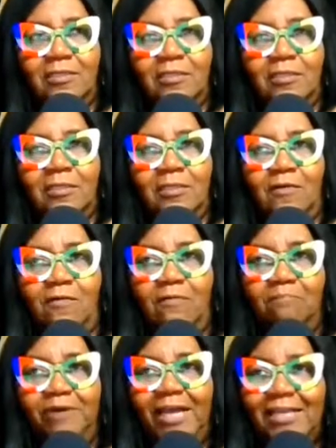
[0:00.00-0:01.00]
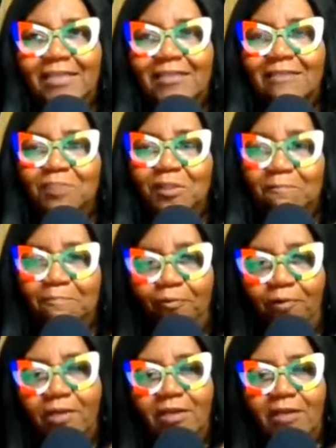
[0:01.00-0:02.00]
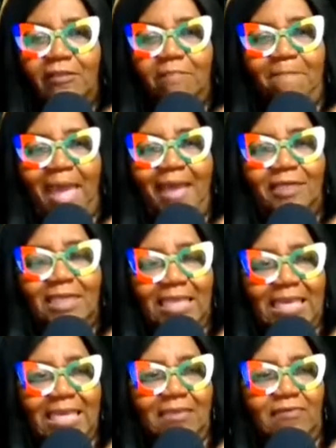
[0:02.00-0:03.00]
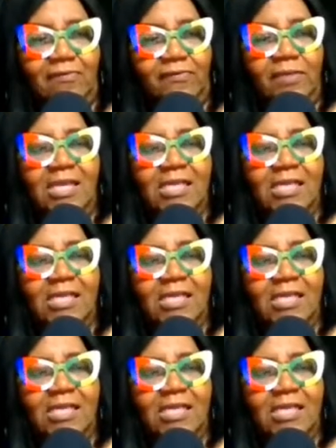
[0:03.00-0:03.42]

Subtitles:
but the point of the matter is